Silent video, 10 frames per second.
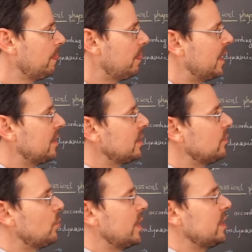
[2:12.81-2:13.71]
then
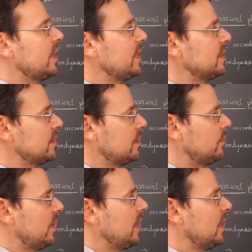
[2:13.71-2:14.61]
it radiates
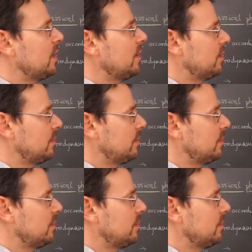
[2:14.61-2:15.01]
away